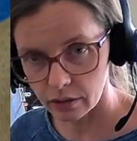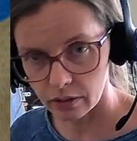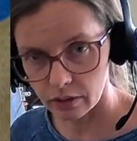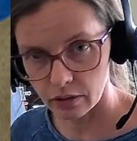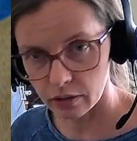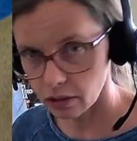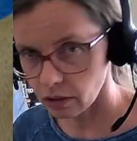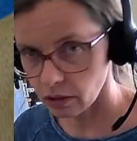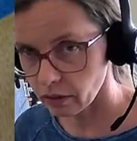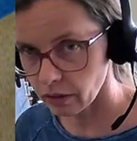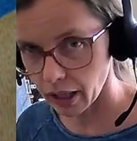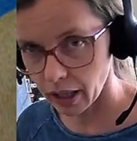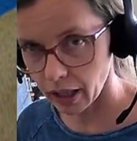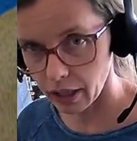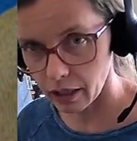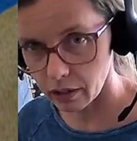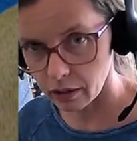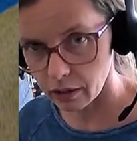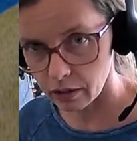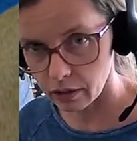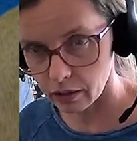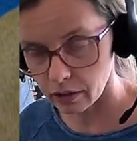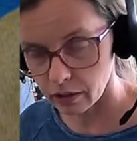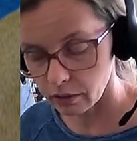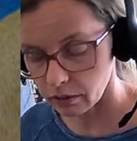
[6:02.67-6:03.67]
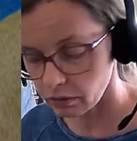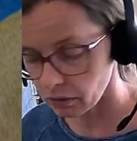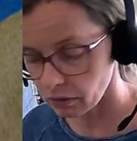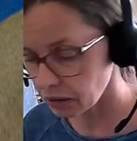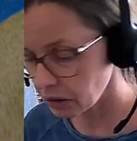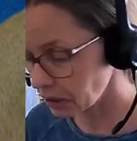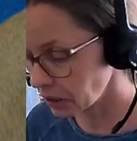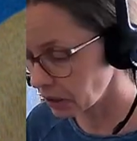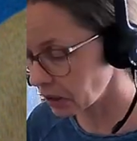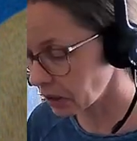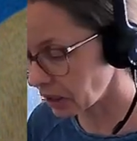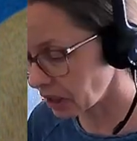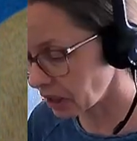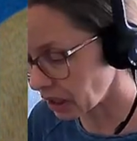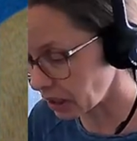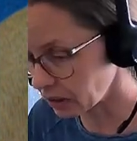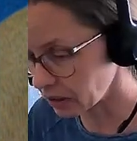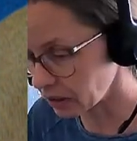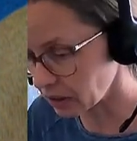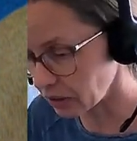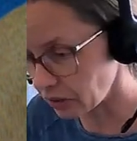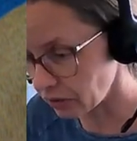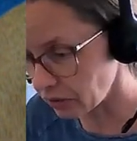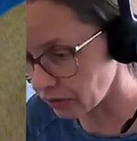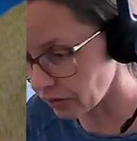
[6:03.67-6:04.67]
It's okay. We're going to
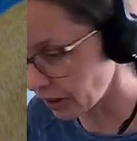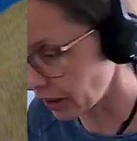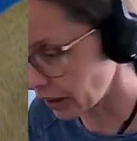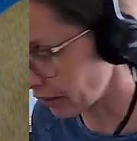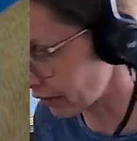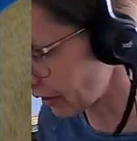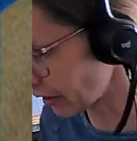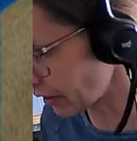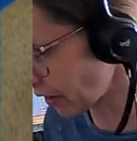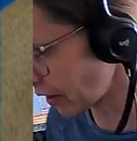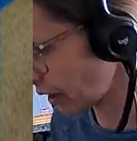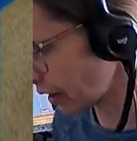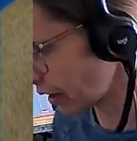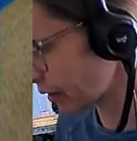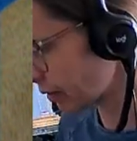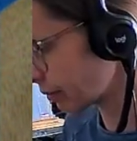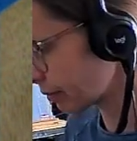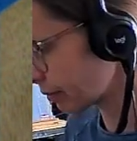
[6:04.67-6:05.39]
color over everything.